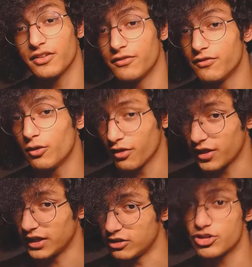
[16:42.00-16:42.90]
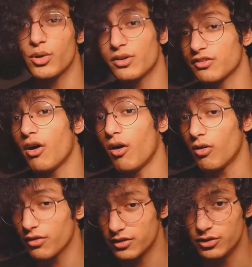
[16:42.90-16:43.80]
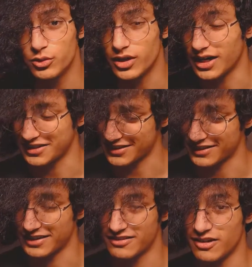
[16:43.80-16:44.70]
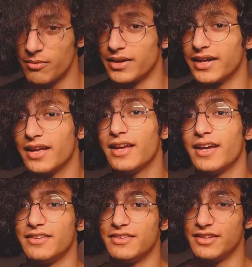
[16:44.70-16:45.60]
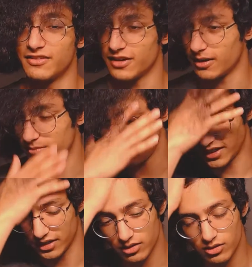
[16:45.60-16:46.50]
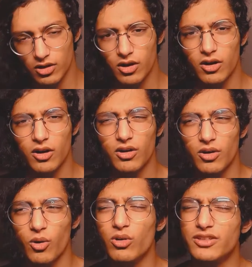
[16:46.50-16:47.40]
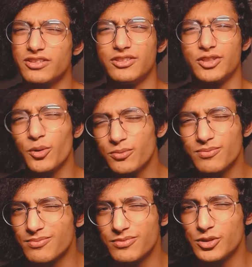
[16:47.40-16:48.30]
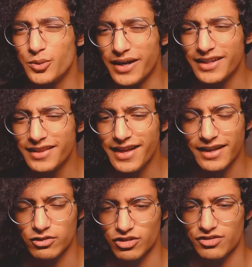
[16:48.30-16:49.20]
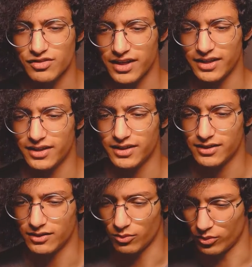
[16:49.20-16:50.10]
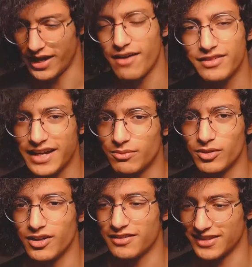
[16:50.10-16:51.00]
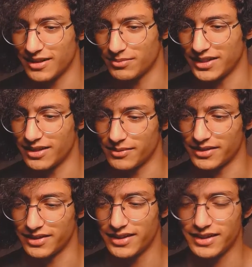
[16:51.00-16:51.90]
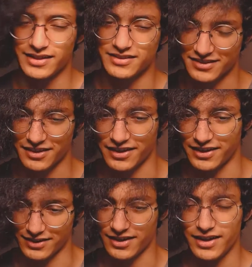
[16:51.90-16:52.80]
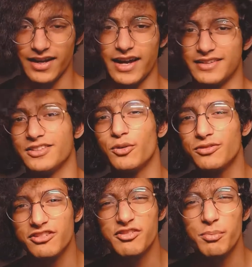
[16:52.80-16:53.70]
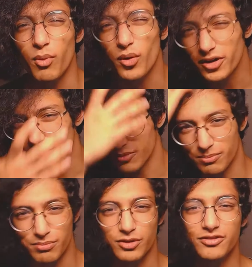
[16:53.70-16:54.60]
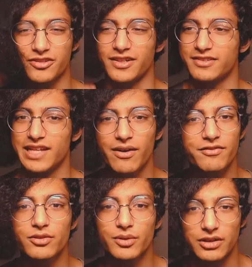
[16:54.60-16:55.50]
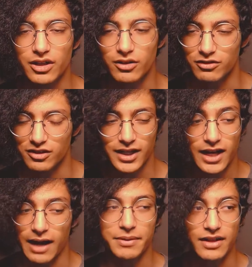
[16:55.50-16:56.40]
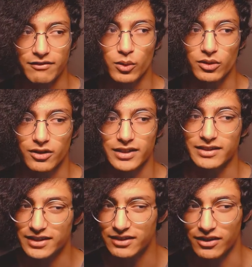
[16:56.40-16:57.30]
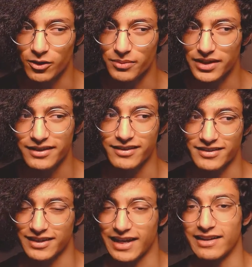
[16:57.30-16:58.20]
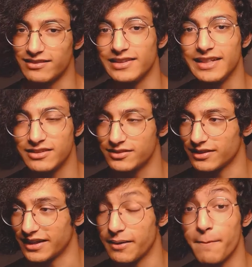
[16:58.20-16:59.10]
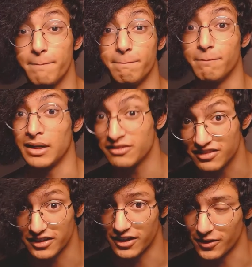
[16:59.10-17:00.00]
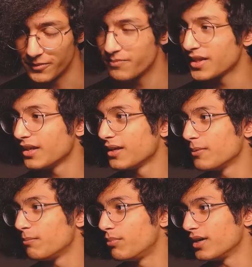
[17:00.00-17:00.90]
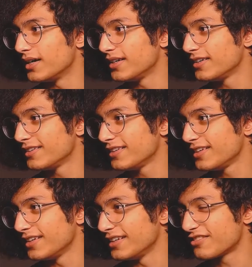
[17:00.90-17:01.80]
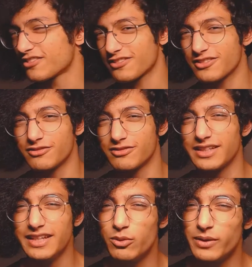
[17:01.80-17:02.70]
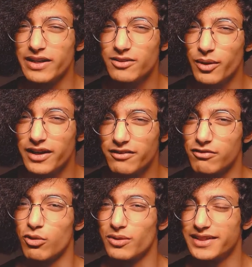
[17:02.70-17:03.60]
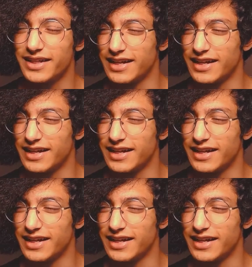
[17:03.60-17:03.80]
full thing, show us all the new content that's coming in this update, or don't do any of that and just say, we have an Animal Crossing update coming, here's the thing, and don't spoil Brewster, because now everyone knows. I mean, everyone already did know because it kind of leaked like months ago, but it's just a really weird way of rolling it